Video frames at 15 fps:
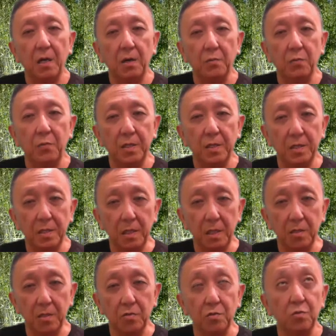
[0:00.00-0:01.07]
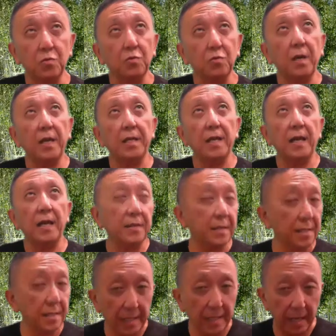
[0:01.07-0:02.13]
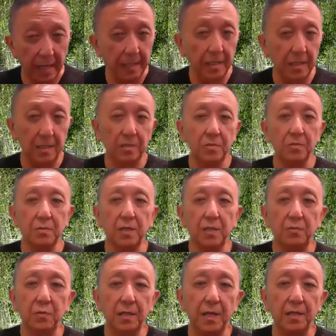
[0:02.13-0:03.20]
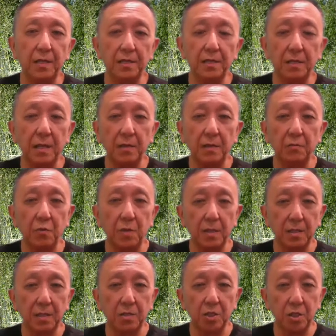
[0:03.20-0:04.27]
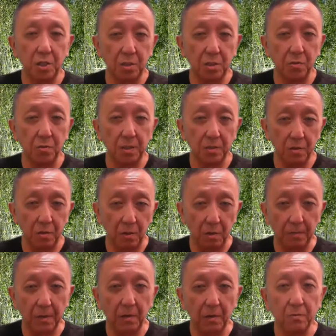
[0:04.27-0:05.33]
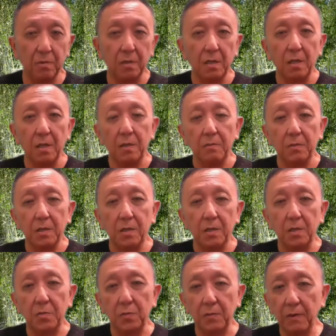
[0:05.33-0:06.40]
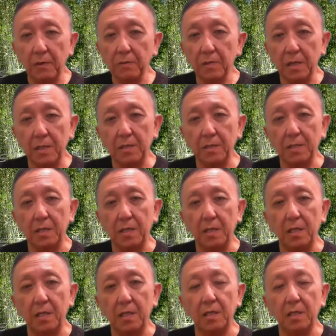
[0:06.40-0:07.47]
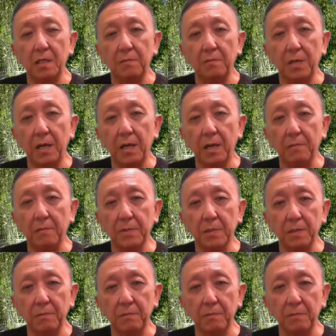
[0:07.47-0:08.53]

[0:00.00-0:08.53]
we seek to do an understanding so that we understand what Qigong is all about. Because without the understanding, it becomes a